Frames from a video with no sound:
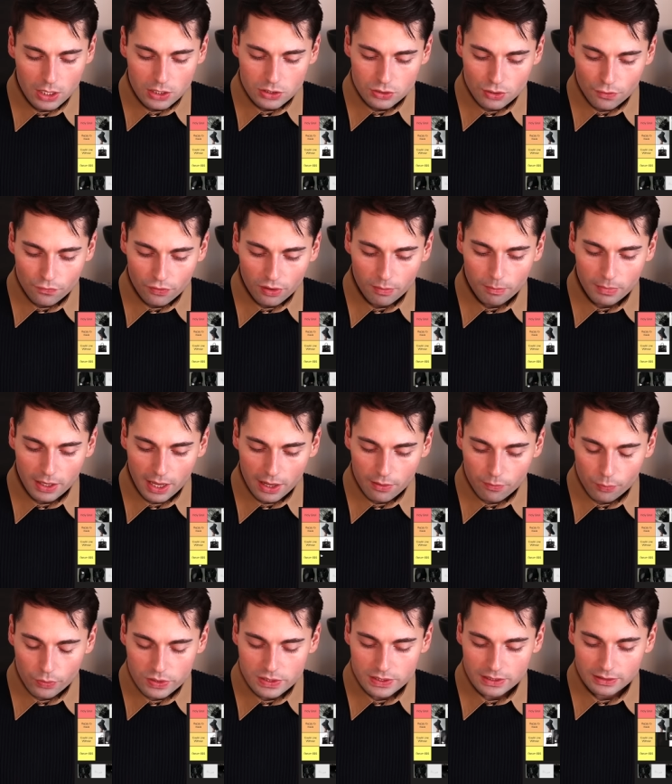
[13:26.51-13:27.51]
So for me, I
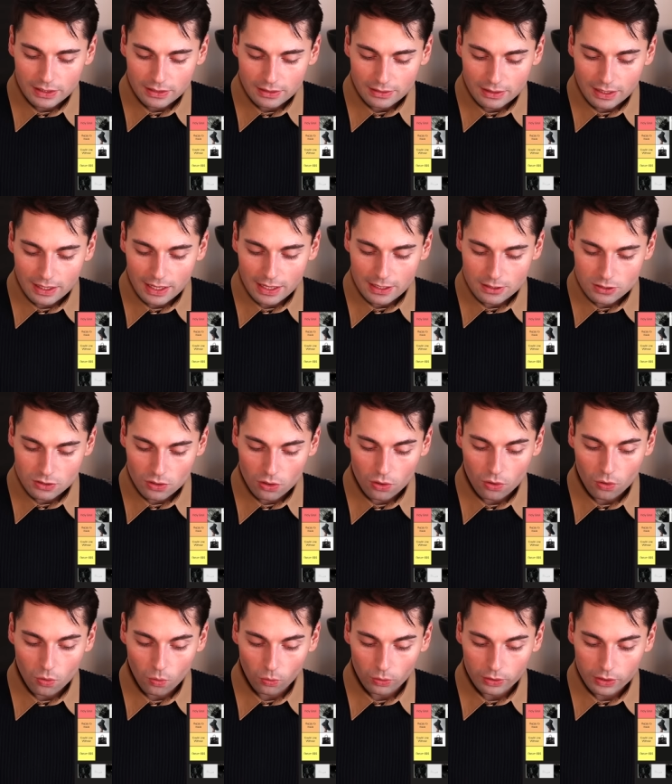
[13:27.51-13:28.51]
would say that it is a
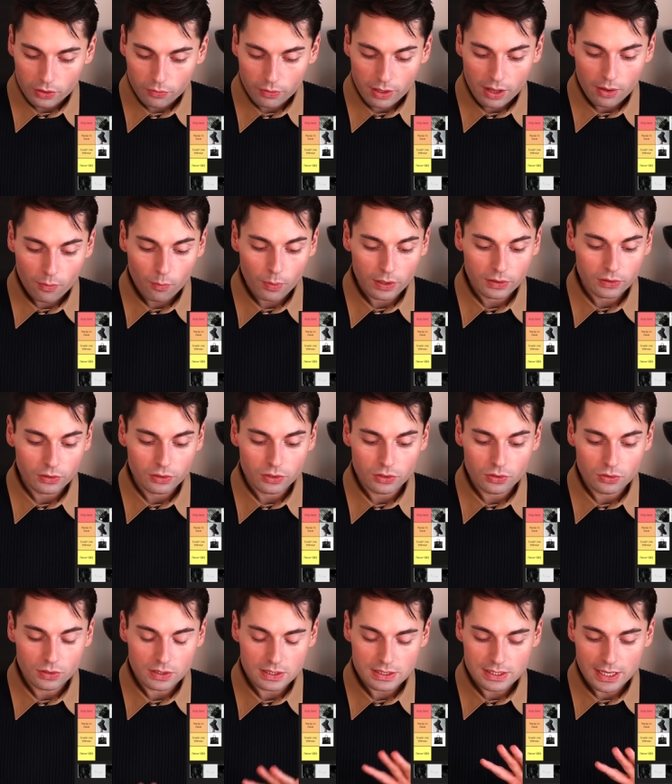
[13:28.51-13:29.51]
holy grail whether
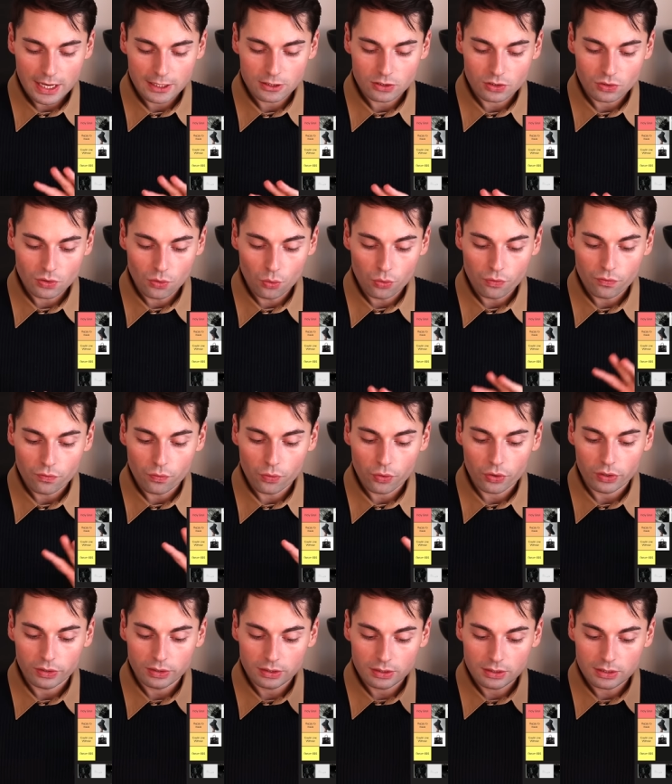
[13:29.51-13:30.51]
you decide to go
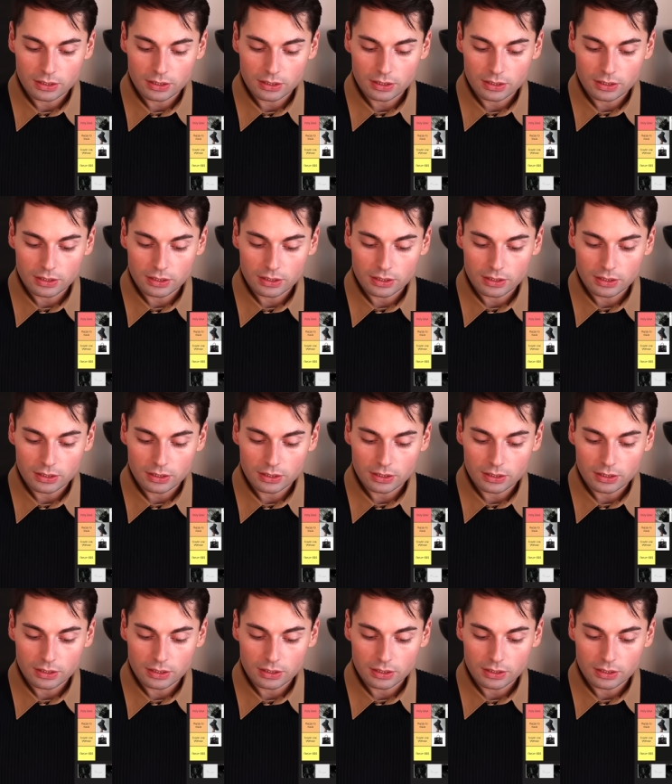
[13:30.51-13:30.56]
for